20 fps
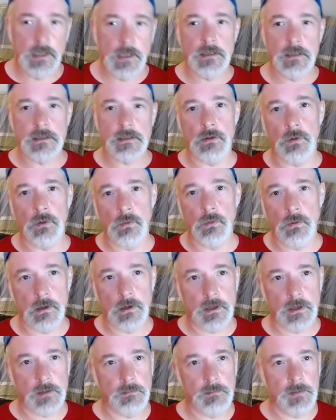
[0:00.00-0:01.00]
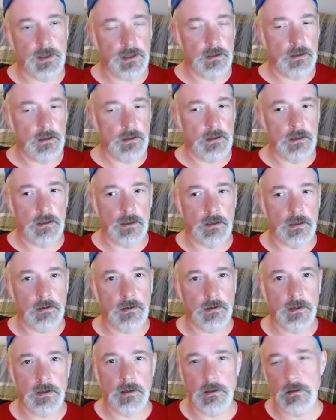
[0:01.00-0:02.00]
It's a little work, but
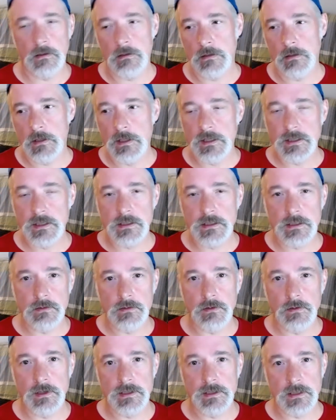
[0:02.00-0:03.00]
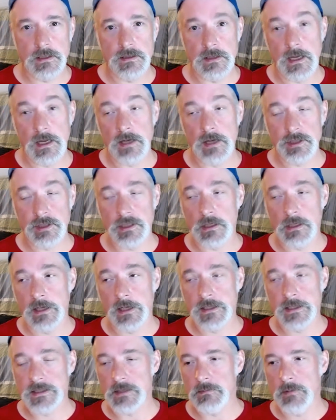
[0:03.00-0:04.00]
Sue, now she
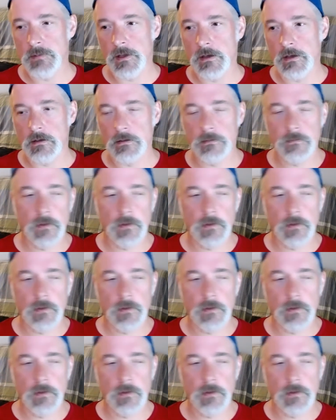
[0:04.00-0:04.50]
likes it better.